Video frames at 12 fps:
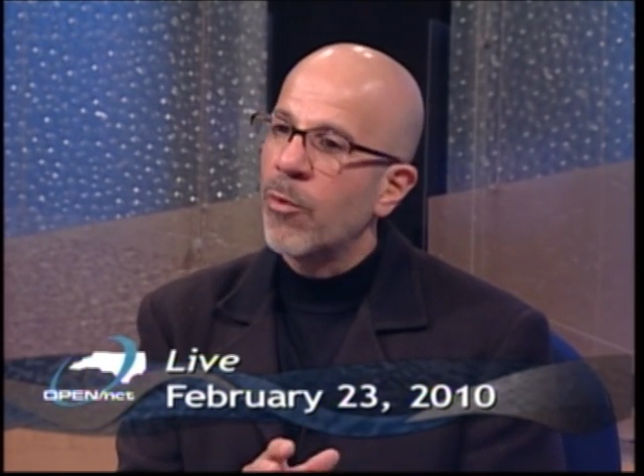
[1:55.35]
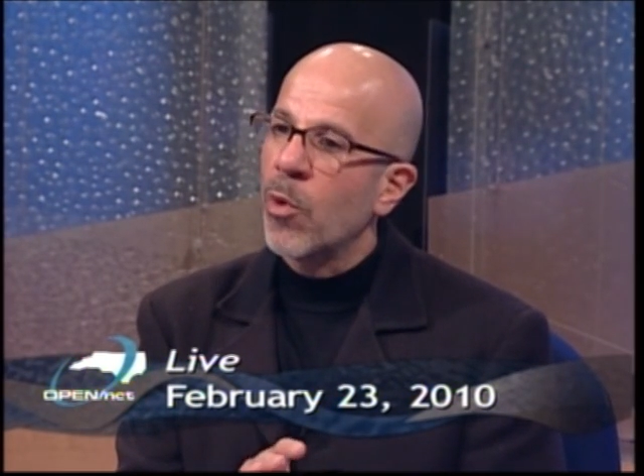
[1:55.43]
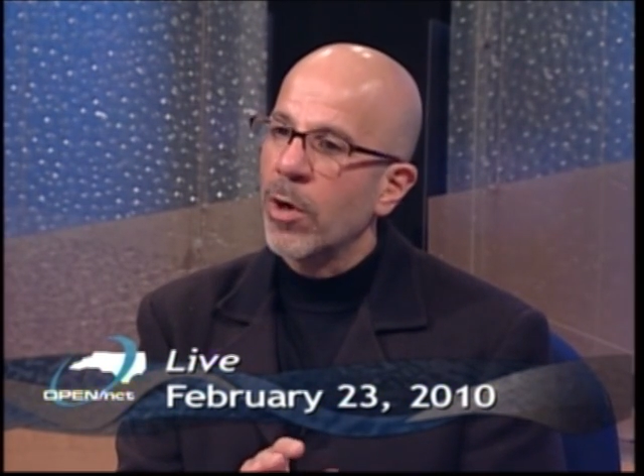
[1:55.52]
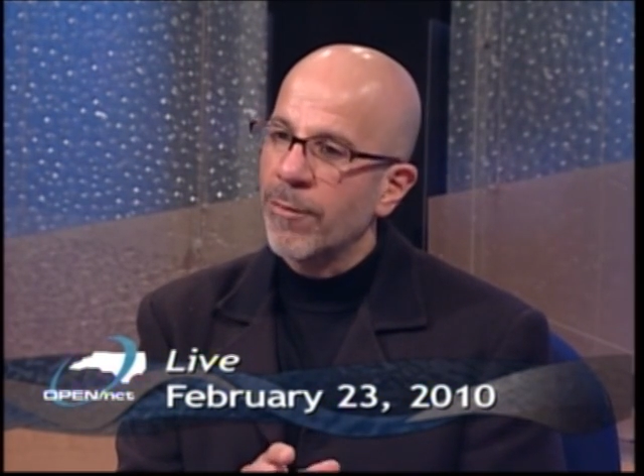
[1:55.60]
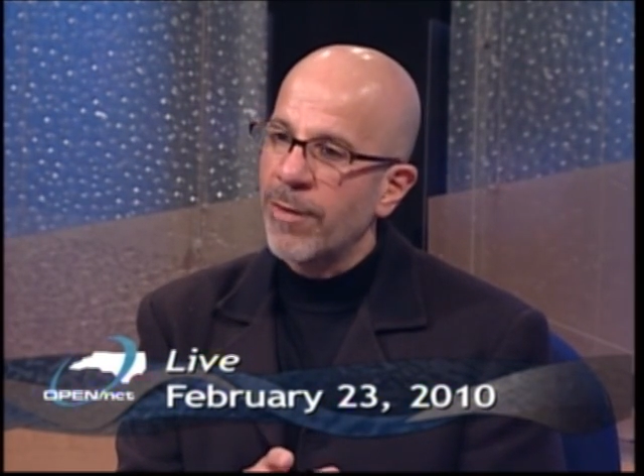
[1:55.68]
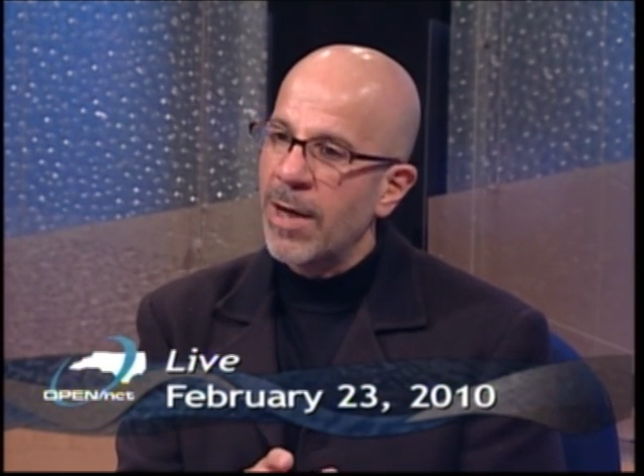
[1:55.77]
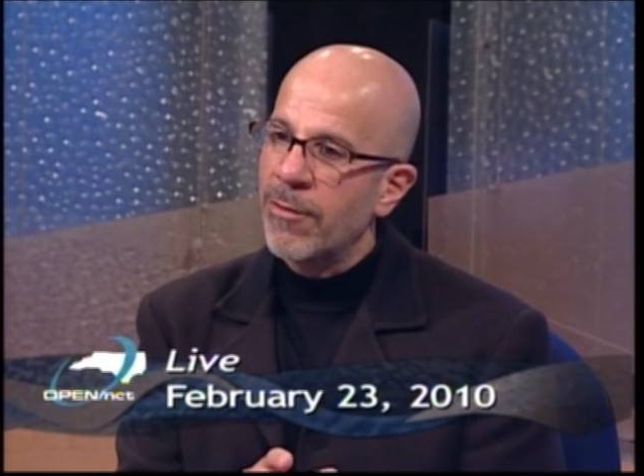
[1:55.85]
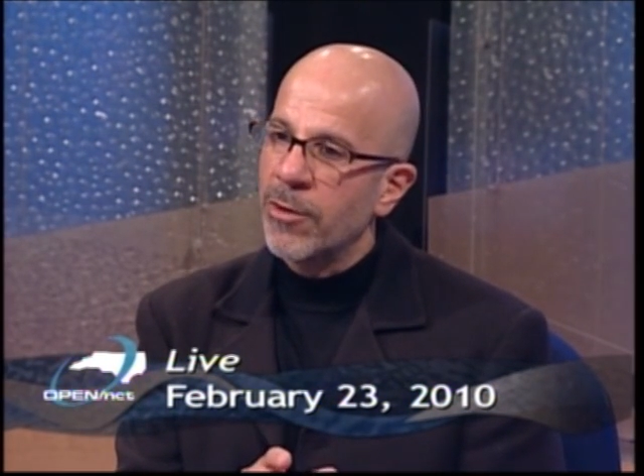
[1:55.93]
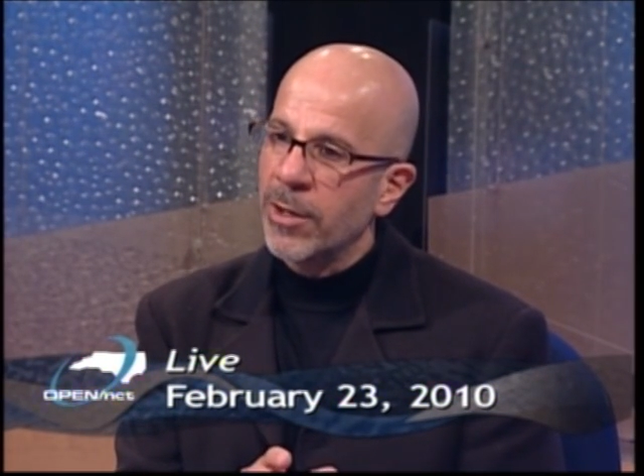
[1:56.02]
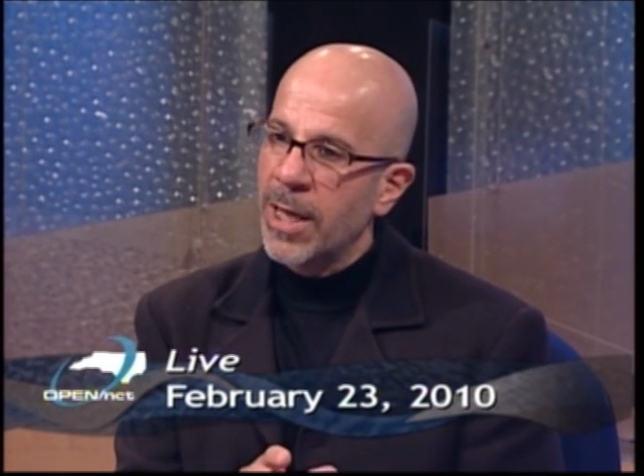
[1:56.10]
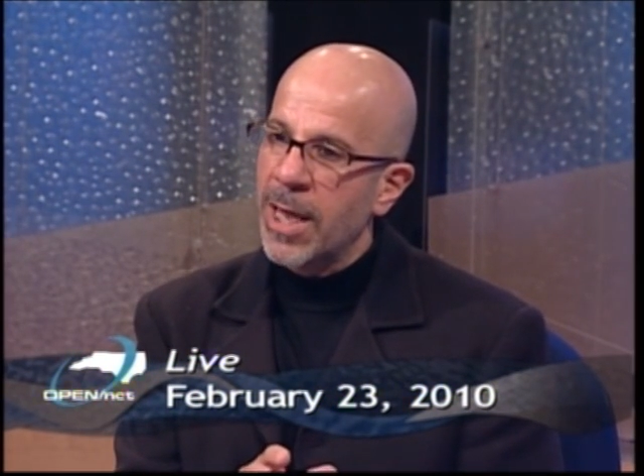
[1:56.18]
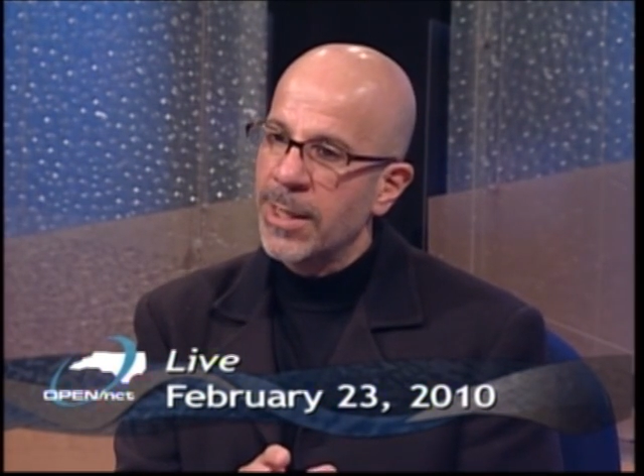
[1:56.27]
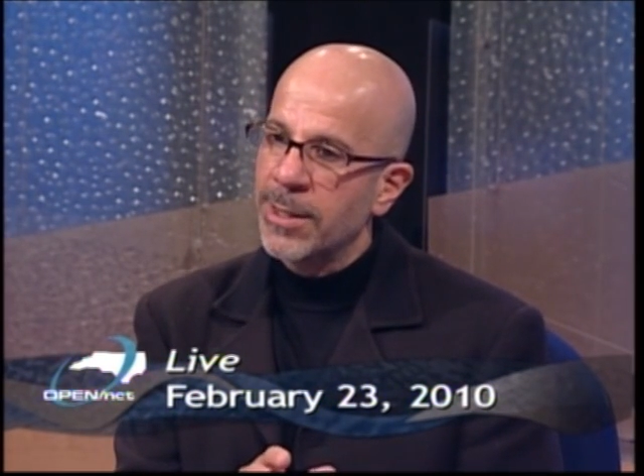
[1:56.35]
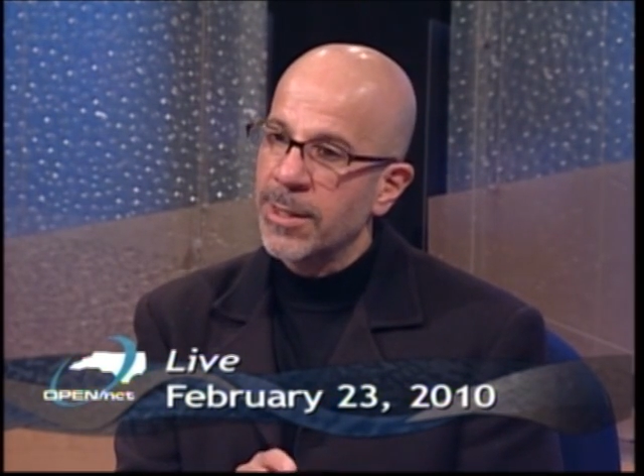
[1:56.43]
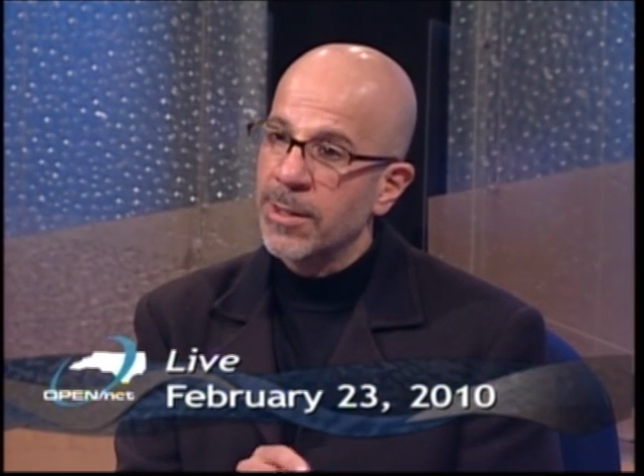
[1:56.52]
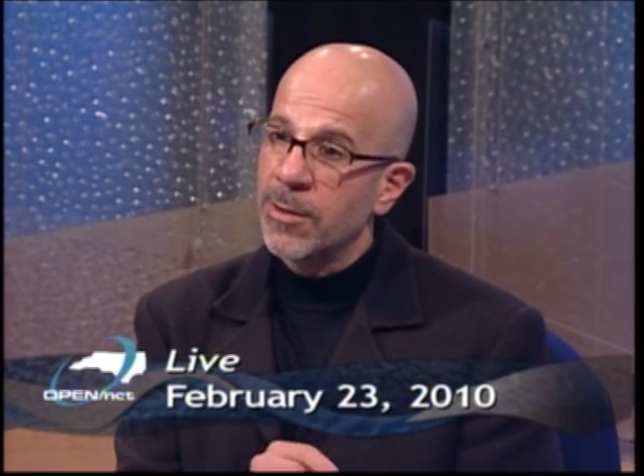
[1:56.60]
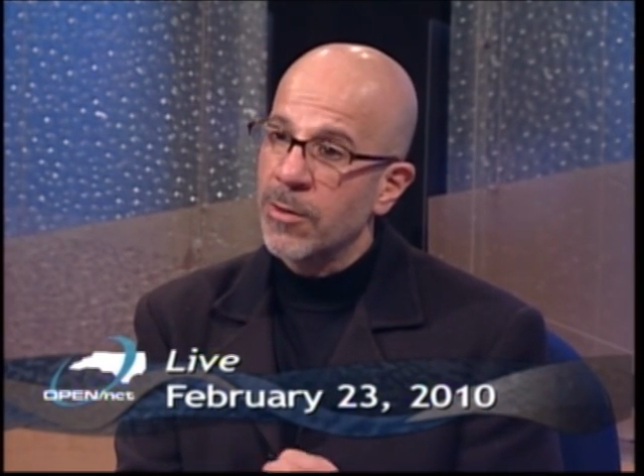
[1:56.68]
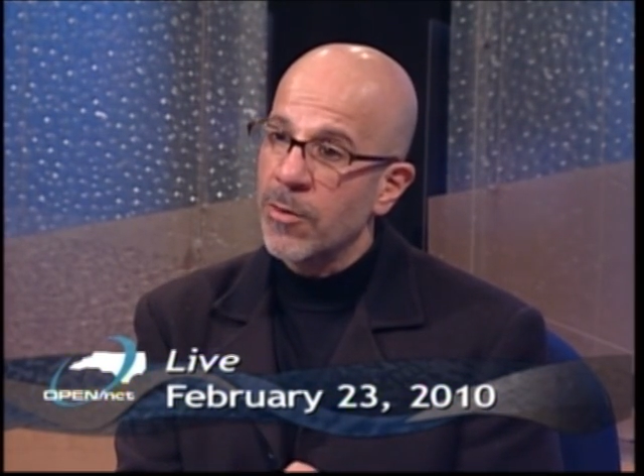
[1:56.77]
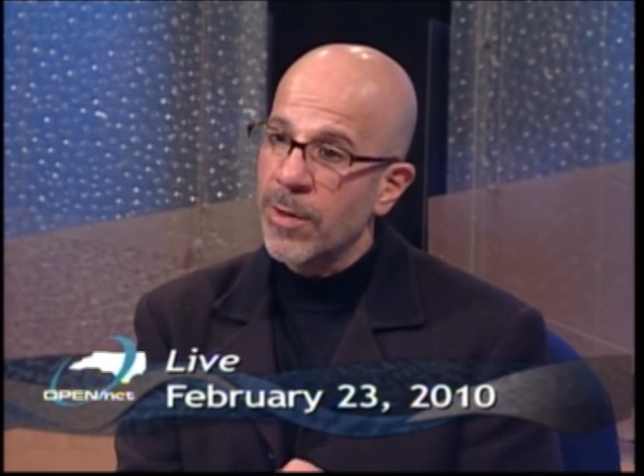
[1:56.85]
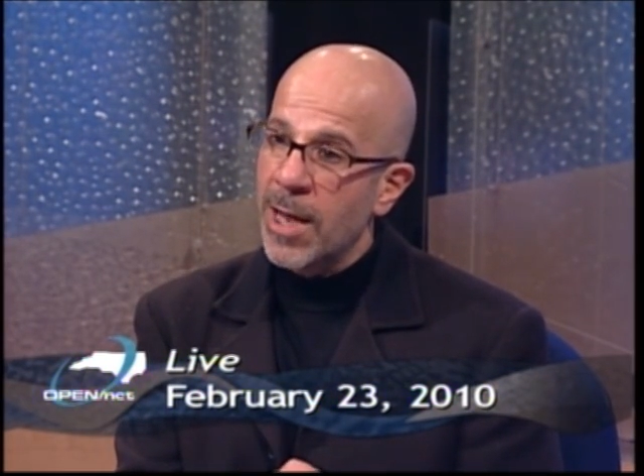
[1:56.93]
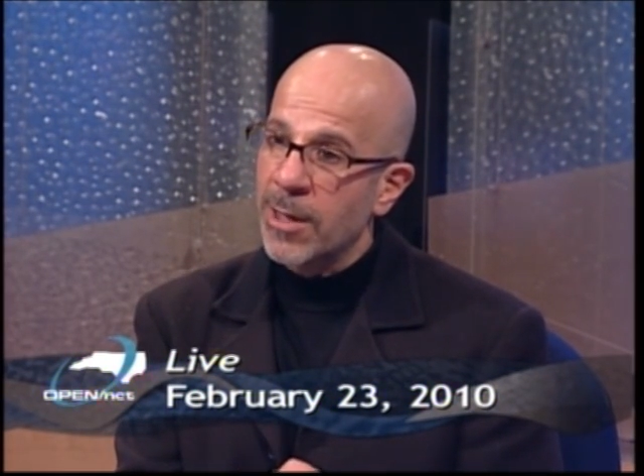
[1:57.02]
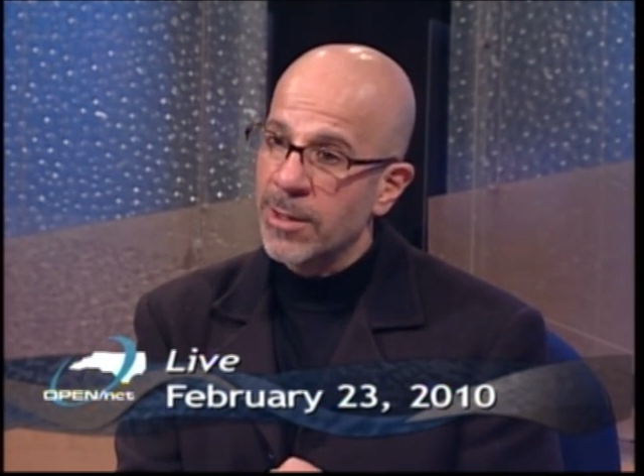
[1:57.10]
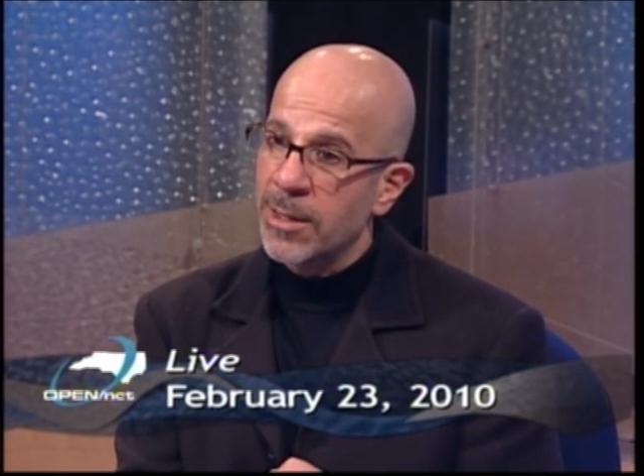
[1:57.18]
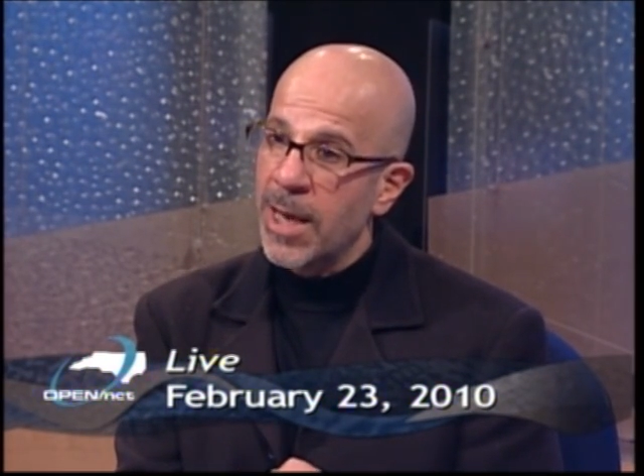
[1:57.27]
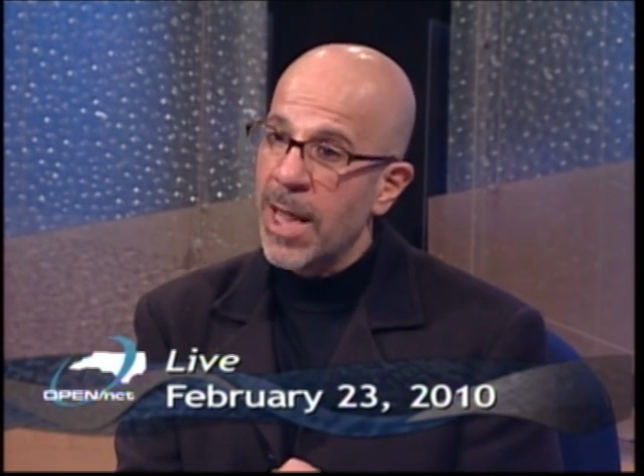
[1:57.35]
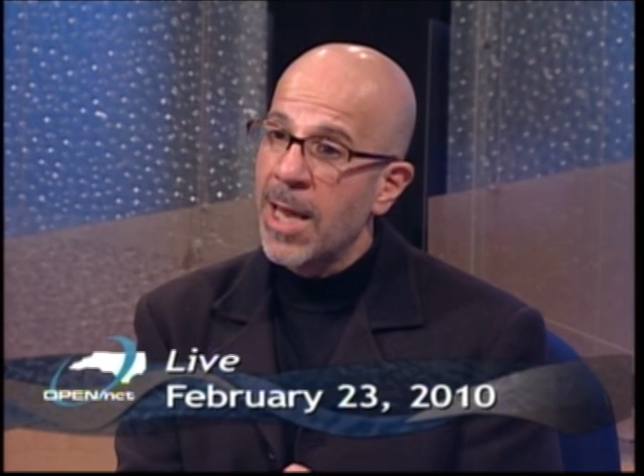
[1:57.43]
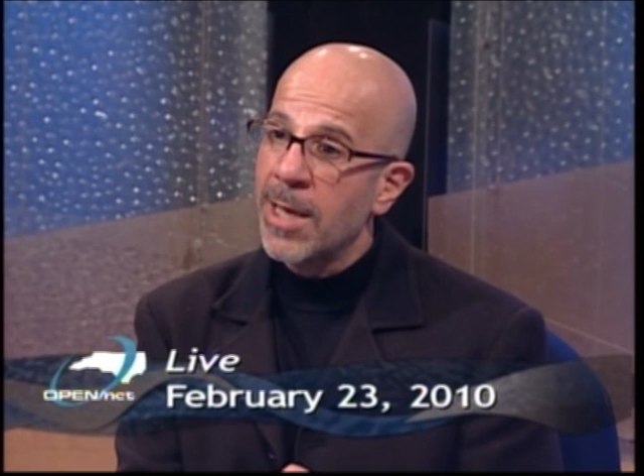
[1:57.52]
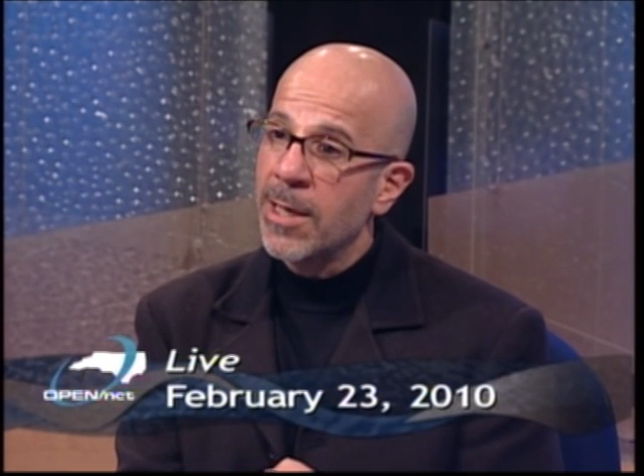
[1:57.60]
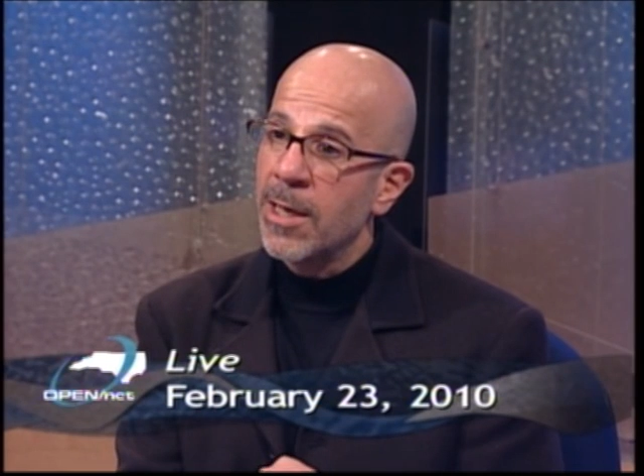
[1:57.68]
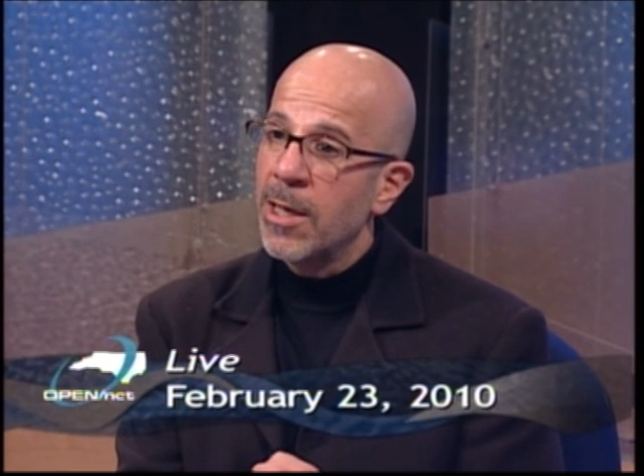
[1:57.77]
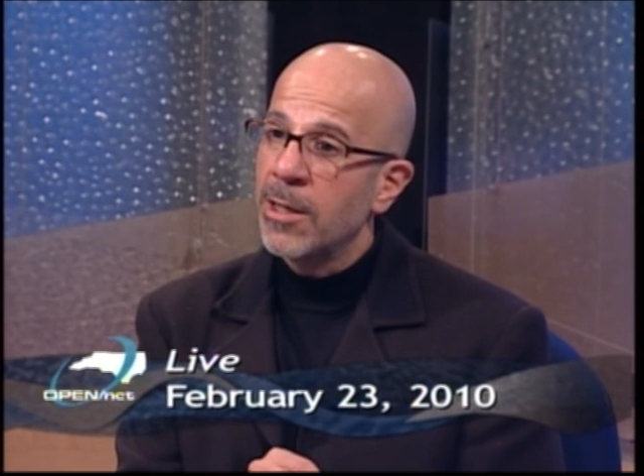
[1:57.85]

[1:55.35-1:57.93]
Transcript: four to 500 cases in 2008